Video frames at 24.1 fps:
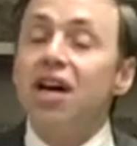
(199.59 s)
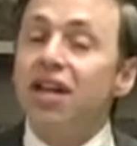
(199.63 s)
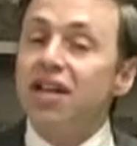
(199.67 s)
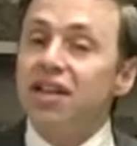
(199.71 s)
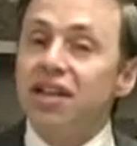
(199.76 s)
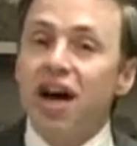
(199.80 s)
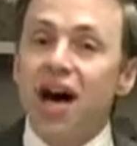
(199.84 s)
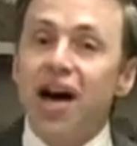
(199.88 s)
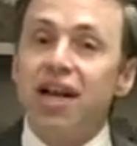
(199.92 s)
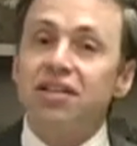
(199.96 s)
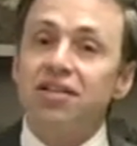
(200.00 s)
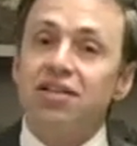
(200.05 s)

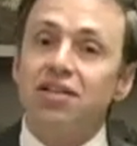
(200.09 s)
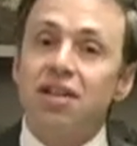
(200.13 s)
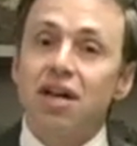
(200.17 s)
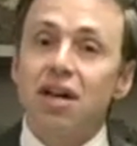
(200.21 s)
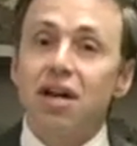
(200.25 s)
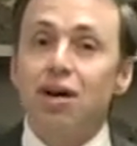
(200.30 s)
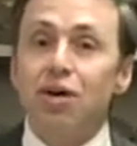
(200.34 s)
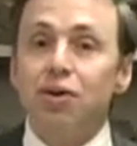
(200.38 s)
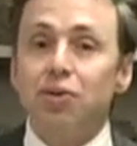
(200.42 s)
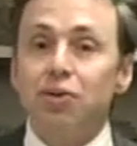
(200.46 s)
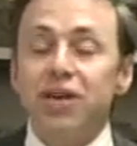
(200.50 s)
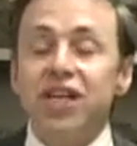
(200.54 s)
Not
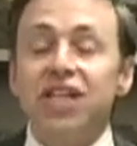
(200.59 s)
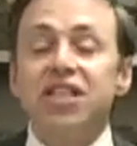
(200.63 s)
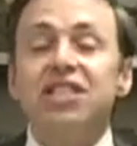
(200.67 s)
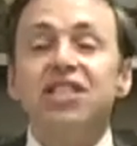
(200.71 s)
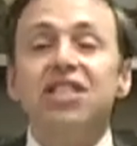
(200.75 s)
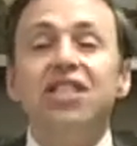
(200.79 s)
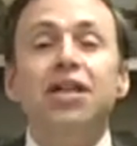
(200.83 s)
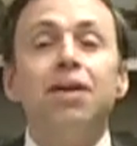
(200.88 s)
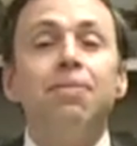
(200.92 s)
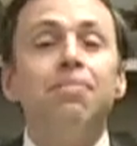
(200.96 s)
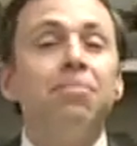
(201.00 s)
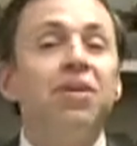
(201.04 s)
so. It's
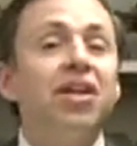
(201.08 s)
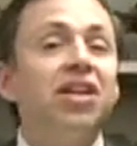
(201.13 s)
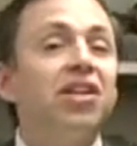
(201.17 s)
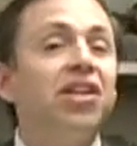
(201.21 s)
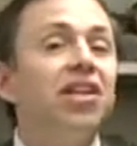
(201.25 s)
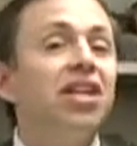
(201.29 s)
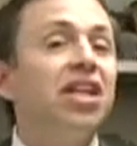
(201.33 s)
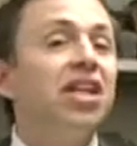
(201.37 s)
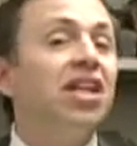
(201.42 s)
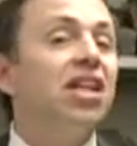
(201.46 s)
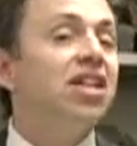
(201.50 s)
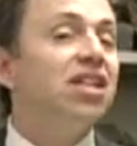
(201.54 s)
the
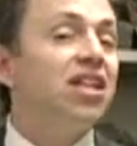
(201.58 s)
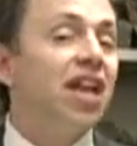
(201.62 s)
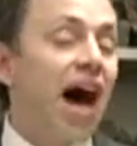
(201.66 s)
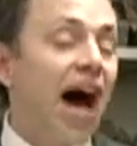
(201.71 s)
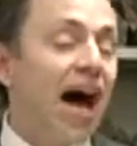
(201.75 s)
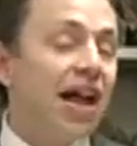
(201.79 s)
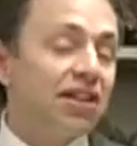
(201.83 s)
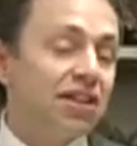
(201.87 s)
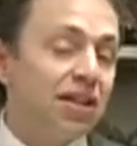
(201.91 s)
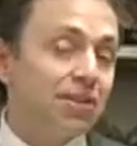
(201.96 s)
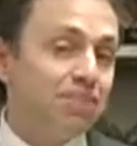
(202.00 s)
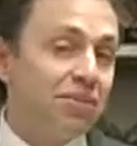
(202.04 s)
ability
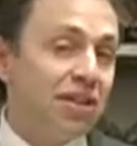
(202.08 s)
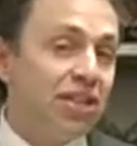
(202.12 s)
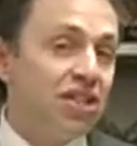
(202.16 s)
not to be